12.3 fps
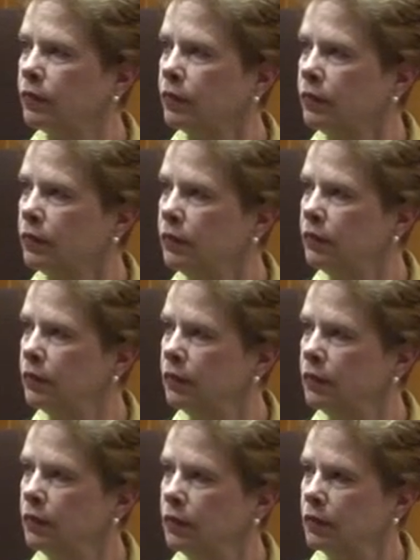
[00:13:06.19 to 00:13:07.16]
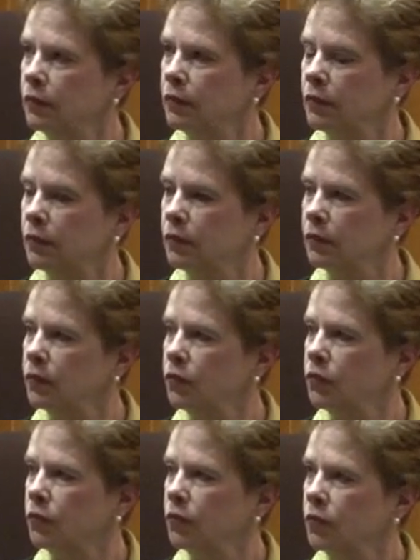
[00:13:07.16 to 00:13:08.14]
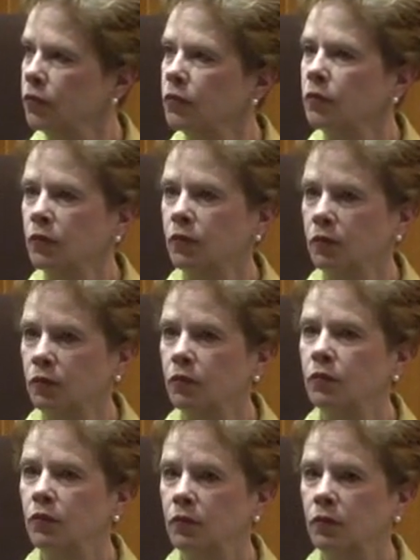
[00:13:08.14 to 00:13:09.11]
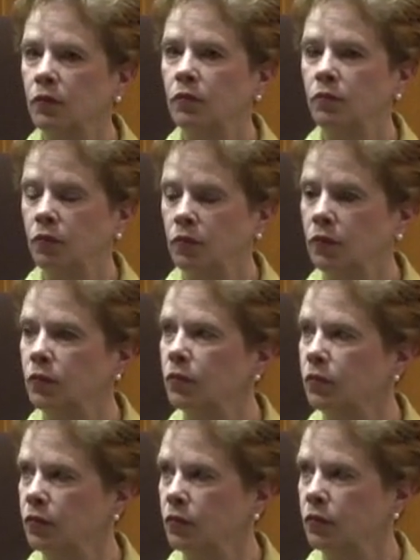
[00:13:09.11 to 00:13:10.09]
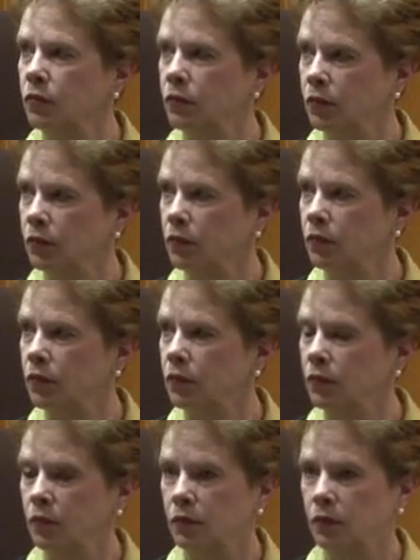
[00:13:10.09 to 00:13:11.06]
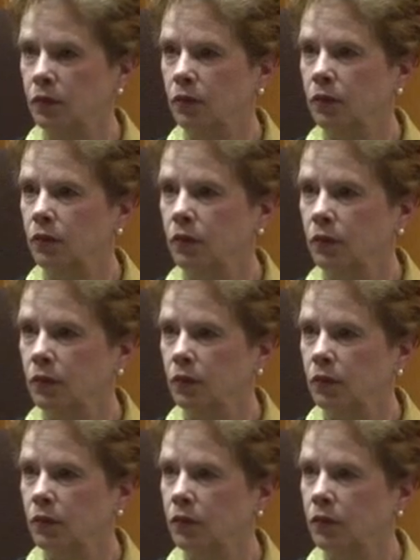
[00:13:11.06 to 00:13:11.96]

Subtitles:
[no speech]